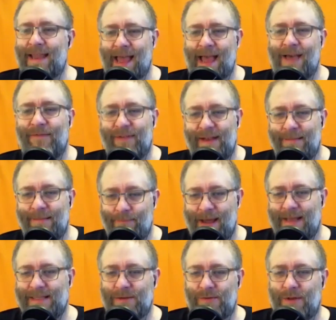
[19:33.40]
have an
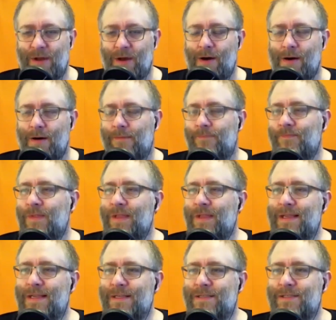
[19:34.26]
impact on the heart.
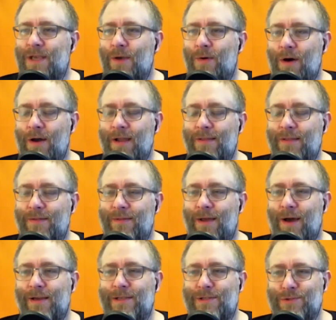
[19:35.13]
So
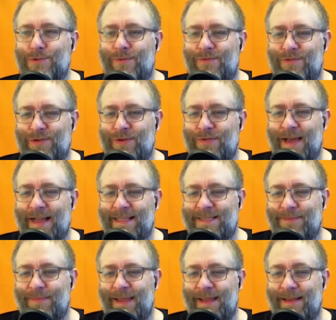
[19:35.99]
I sort of took that
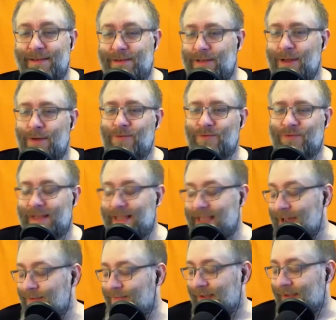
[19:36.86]
to mean don't
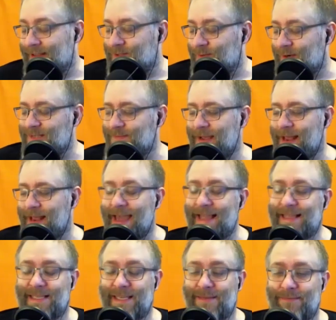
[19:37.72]
drink caffeine. So I spent
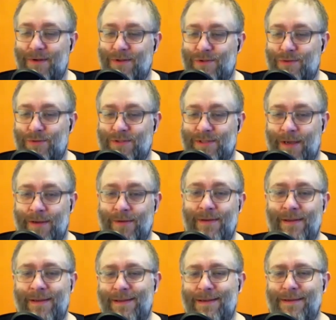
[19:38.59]
18 months or so
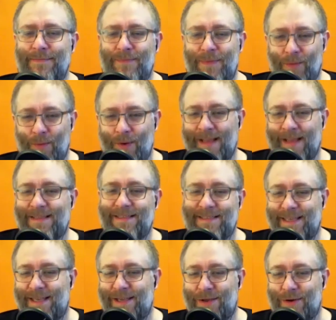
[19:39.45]
waiting to
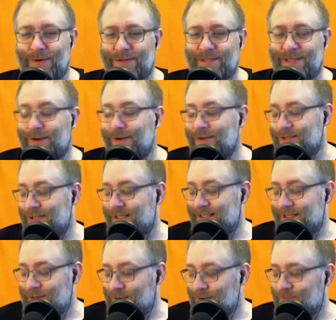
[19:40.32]
see a
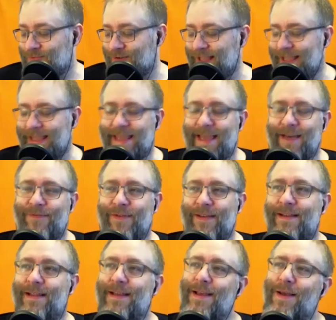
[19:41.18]
cardiologist, not drinking
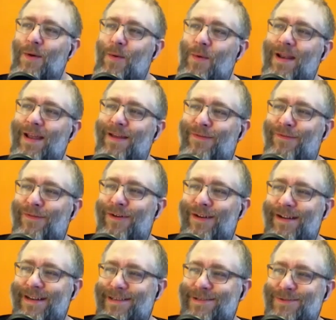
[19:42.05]
caffeine. When I
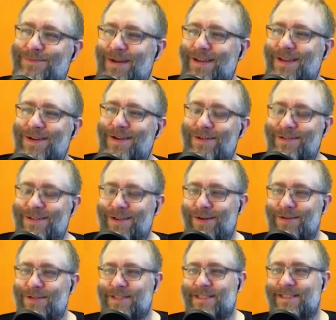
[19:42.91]
finally saw my
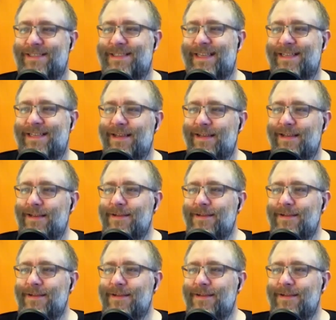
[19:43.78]
cardiologist, I said,